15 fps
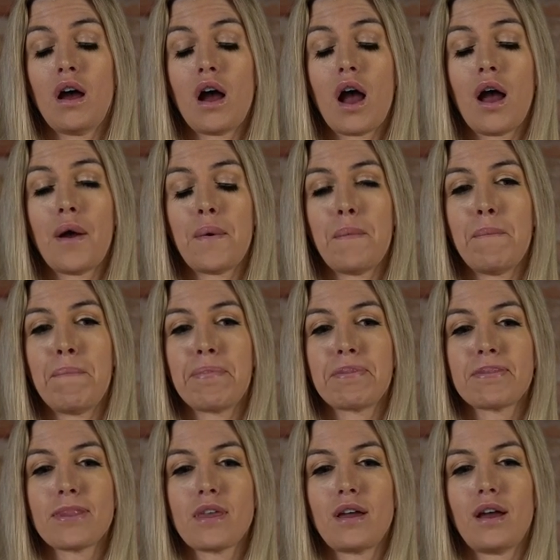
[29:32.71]
Um,
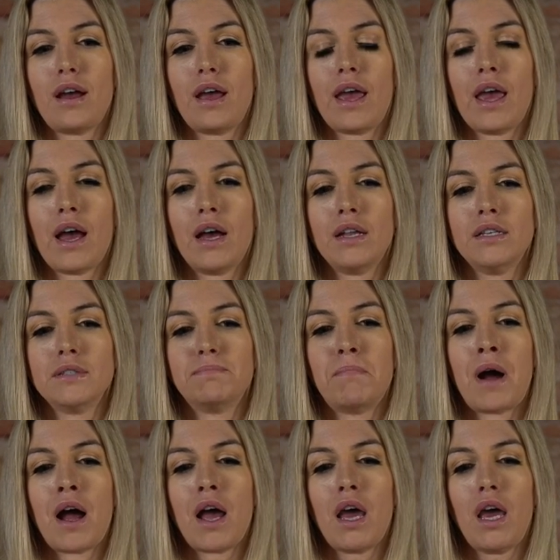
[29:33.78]
and
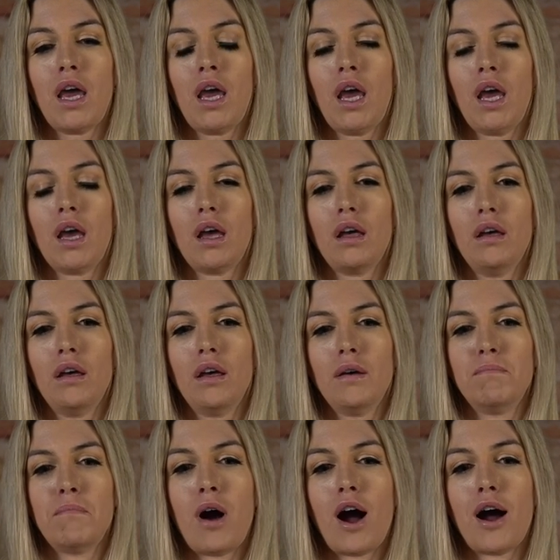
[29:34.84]
my
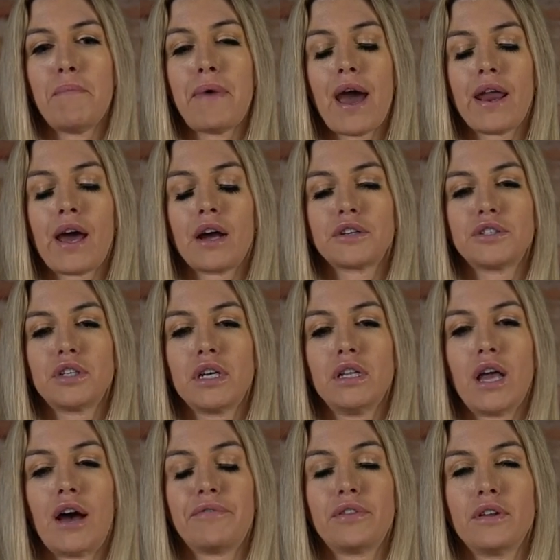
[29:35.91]
mom had actually
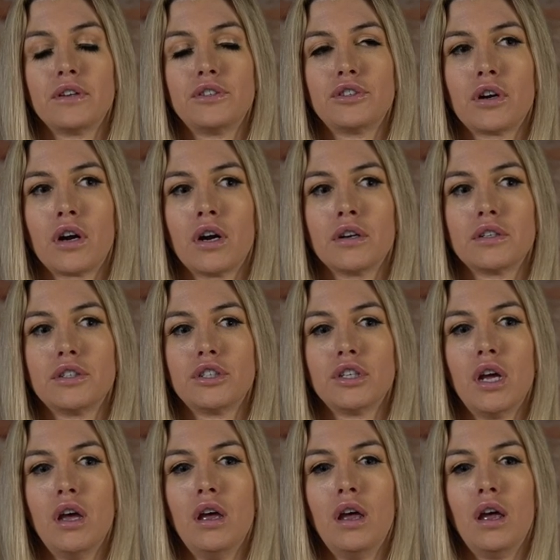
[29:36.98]
left the church
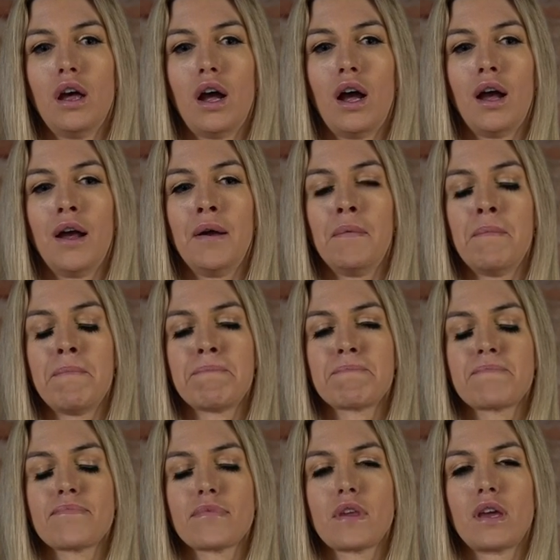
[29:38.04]
um,